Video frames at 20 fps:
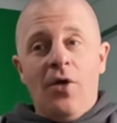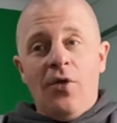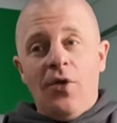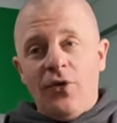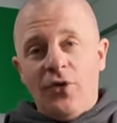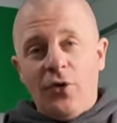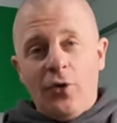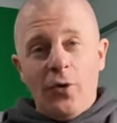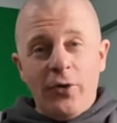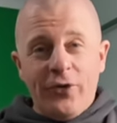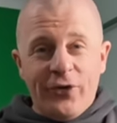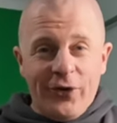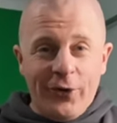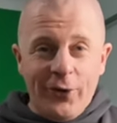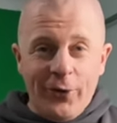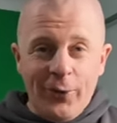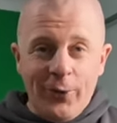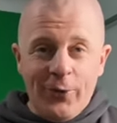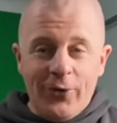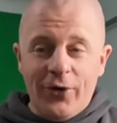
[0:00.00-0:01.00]
there's always
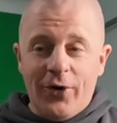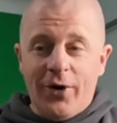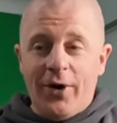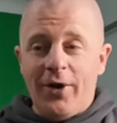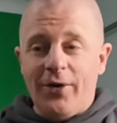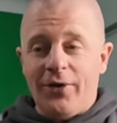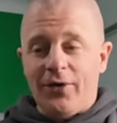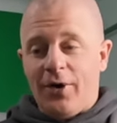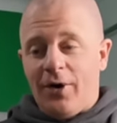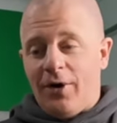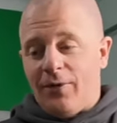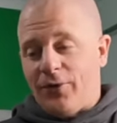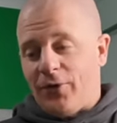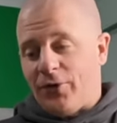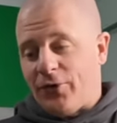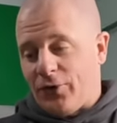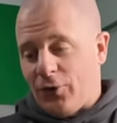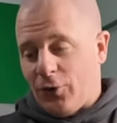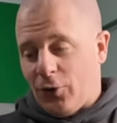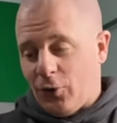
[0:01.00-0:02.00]
two sides of the
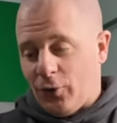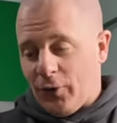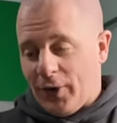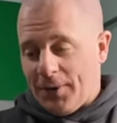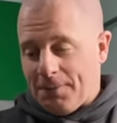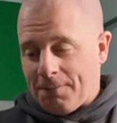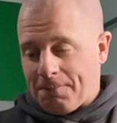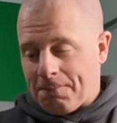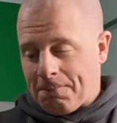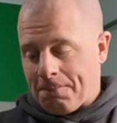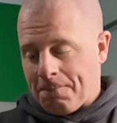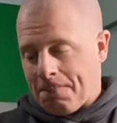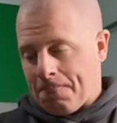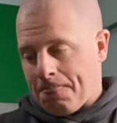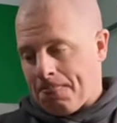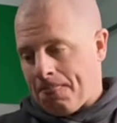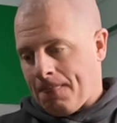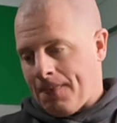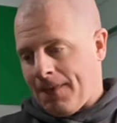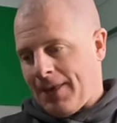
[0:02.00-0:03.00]
story.
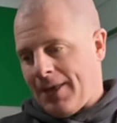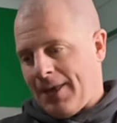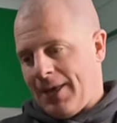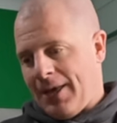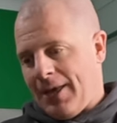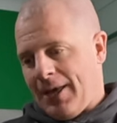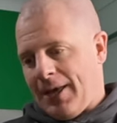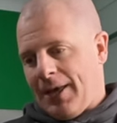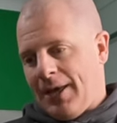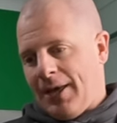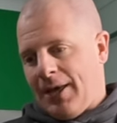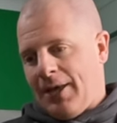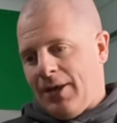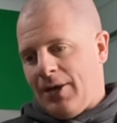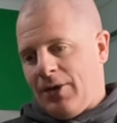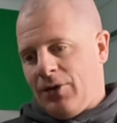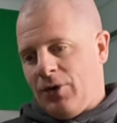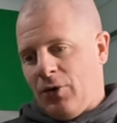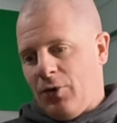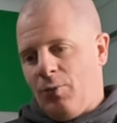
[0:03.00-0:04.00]

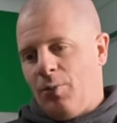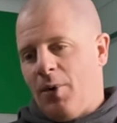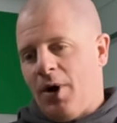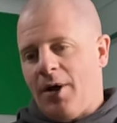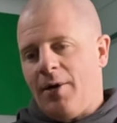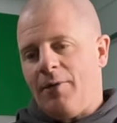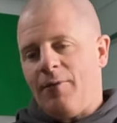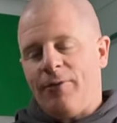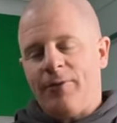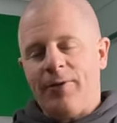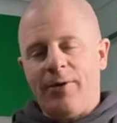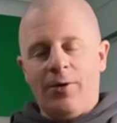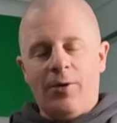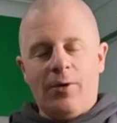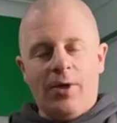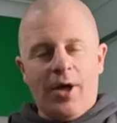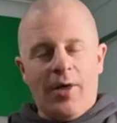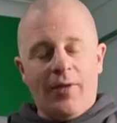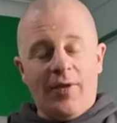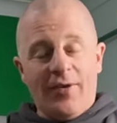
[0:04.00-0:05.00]
You might feel
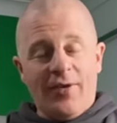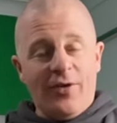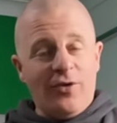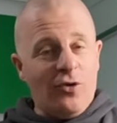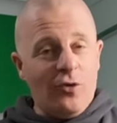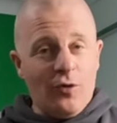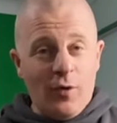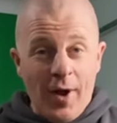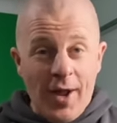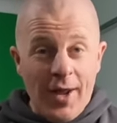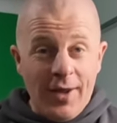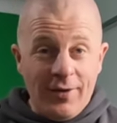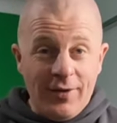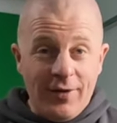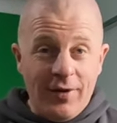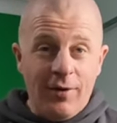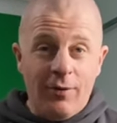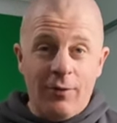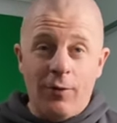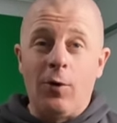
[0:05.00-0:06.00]
like this is
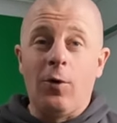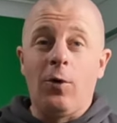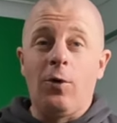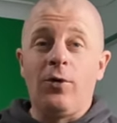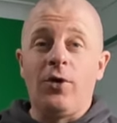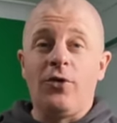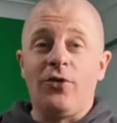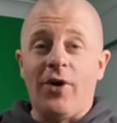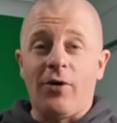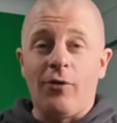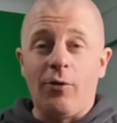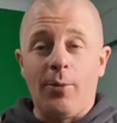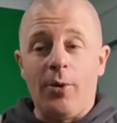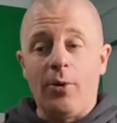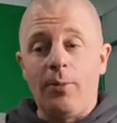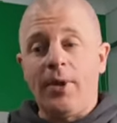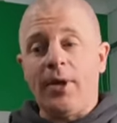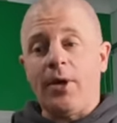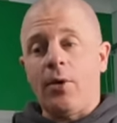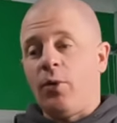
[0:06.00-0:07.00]
great for the general
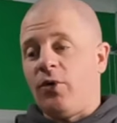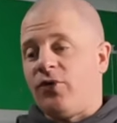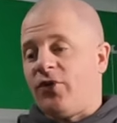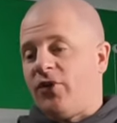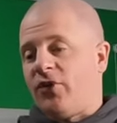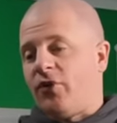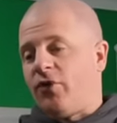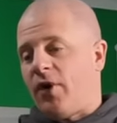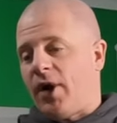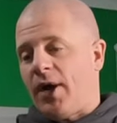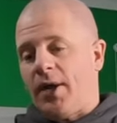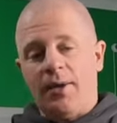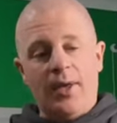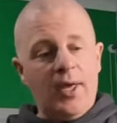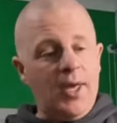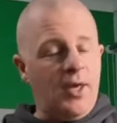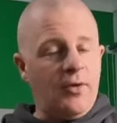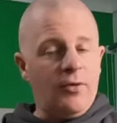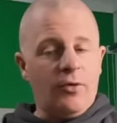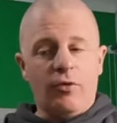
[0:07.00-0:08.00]
public, which is great.
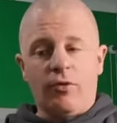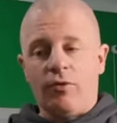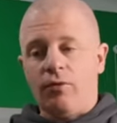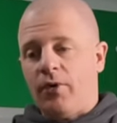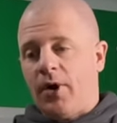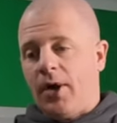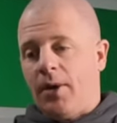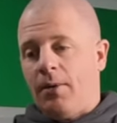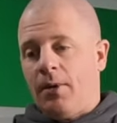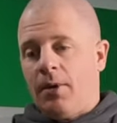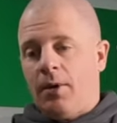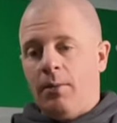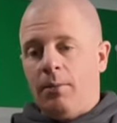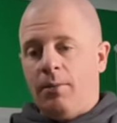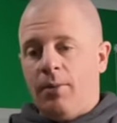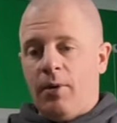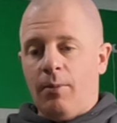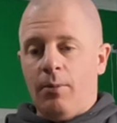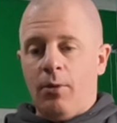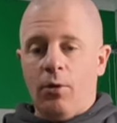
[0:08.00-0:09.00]
It is great.
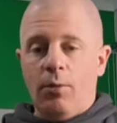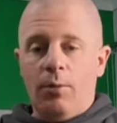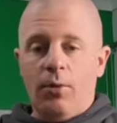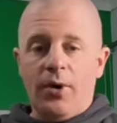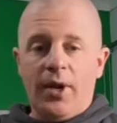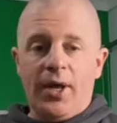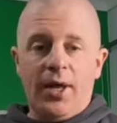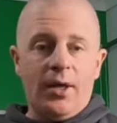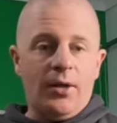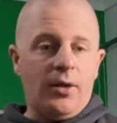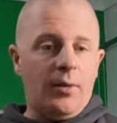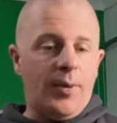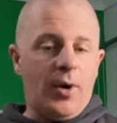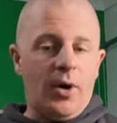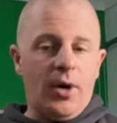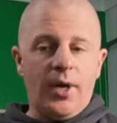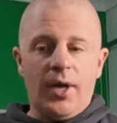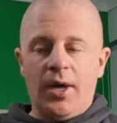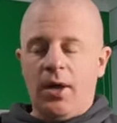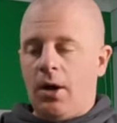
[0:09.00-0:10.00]
Bit more money in your
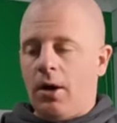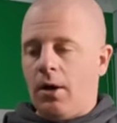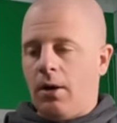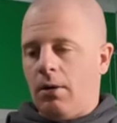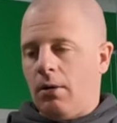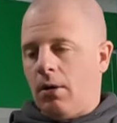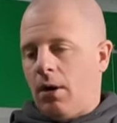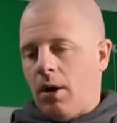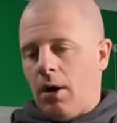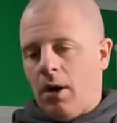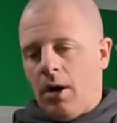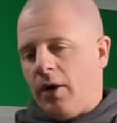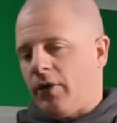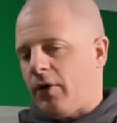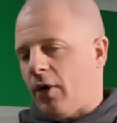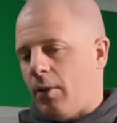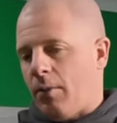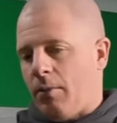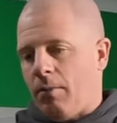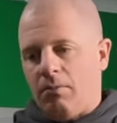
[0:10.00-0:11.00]
pocket. I
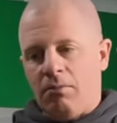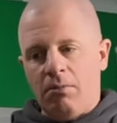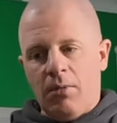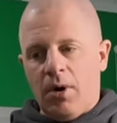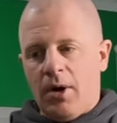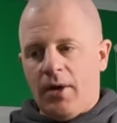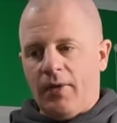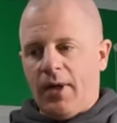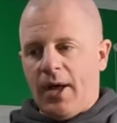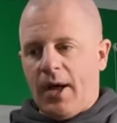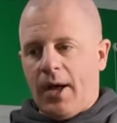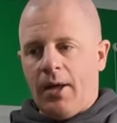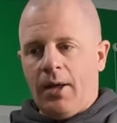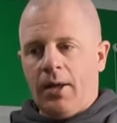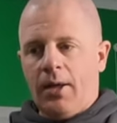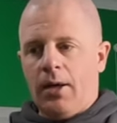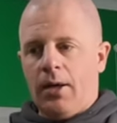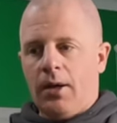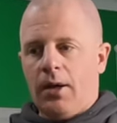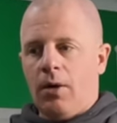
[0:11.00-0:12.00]
don't mind that,
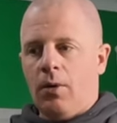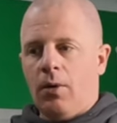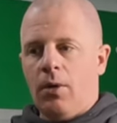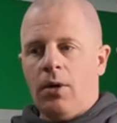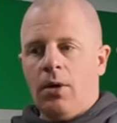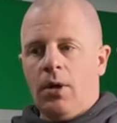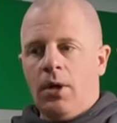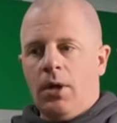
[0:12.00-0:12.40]
you know.